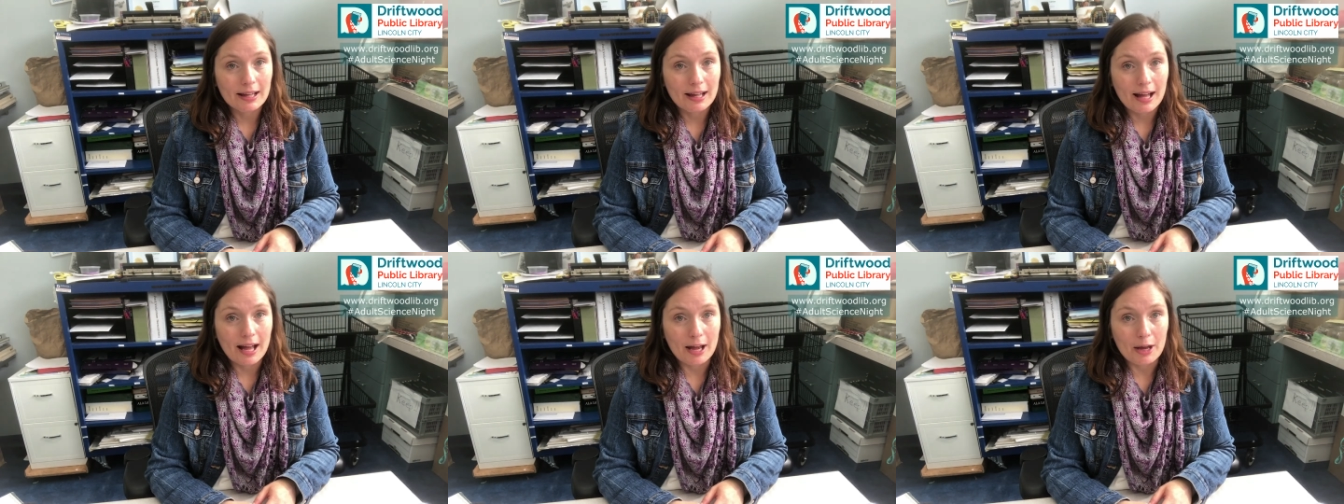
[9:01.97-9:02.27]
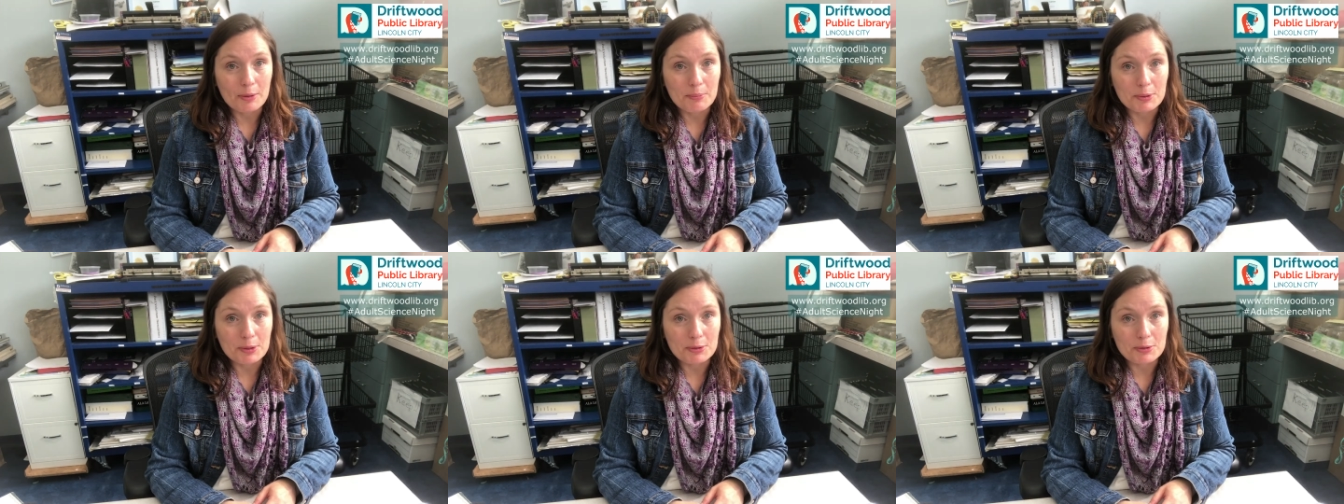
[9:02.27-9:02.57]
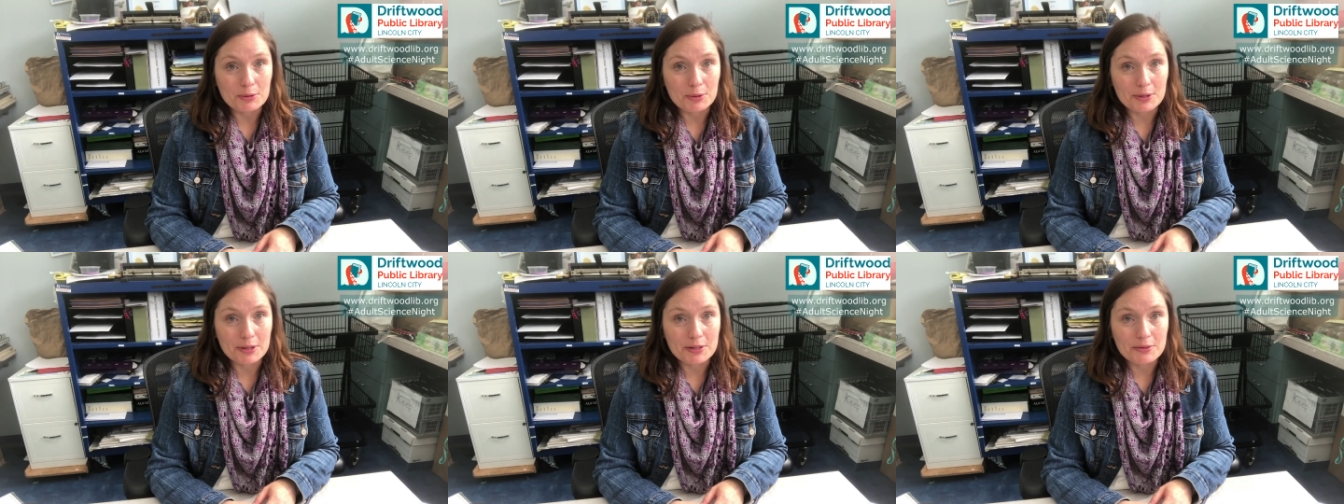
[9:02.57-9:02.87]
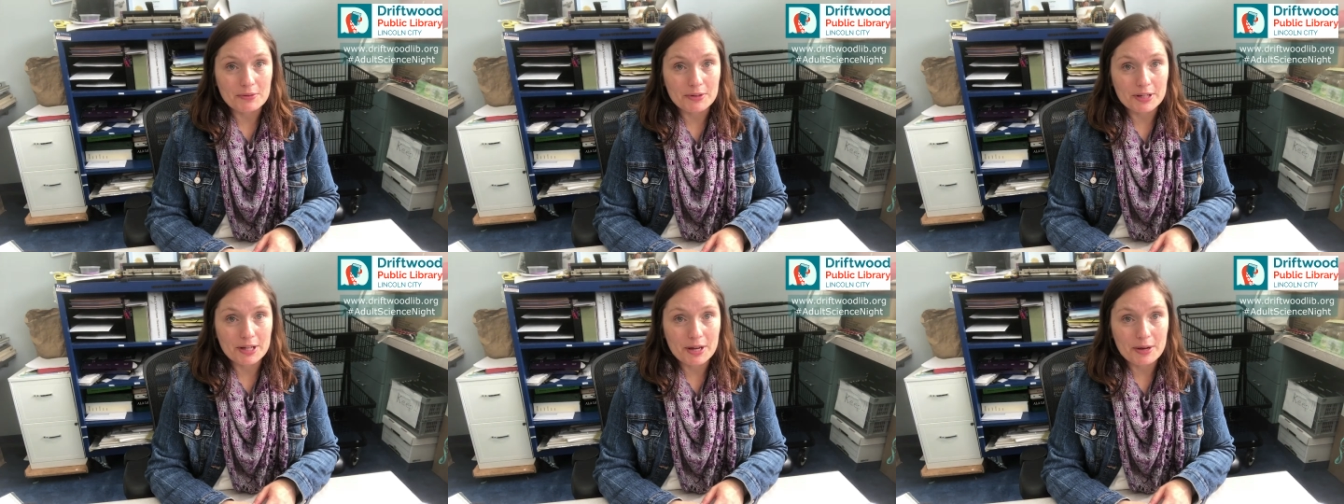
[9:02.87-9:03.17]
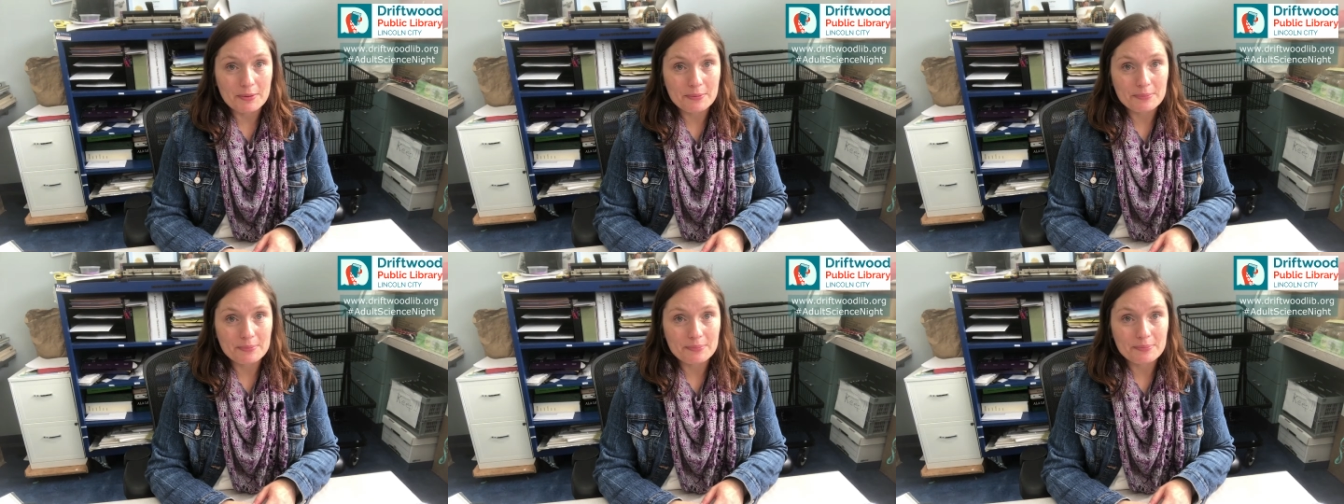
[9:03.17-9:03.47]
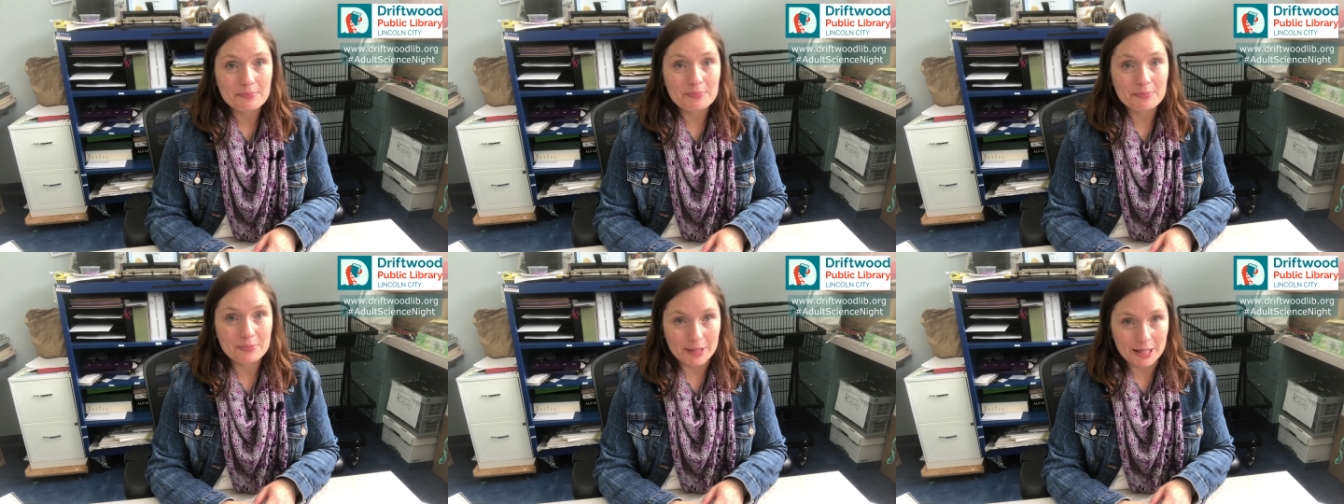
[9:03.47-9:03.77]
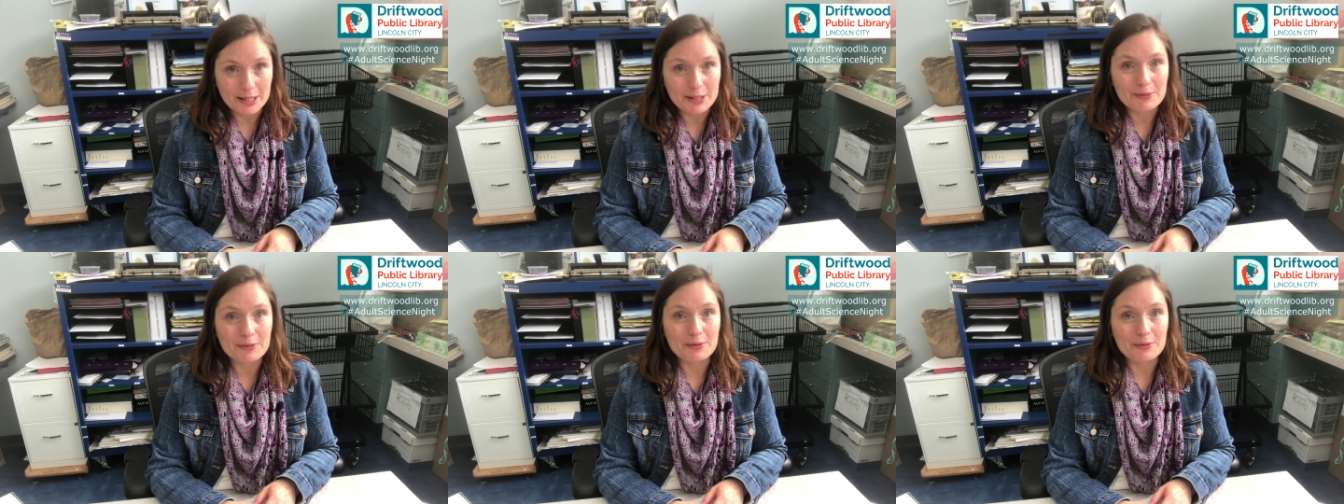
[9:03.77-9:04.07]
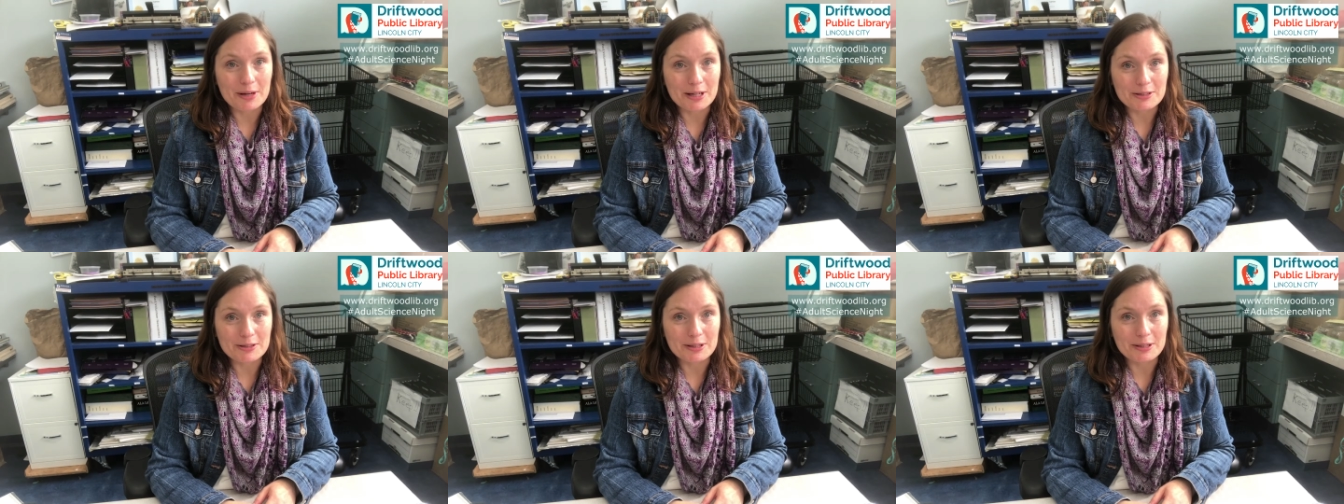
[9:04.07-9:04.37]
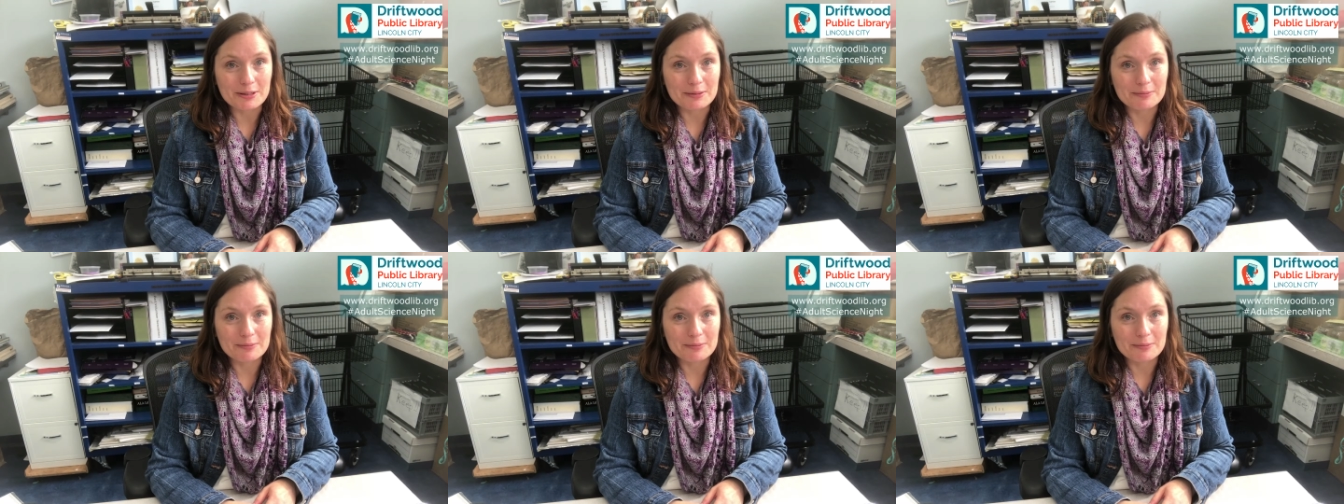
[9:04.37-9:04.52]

I hope you enjoyed this video. Thanks for watching.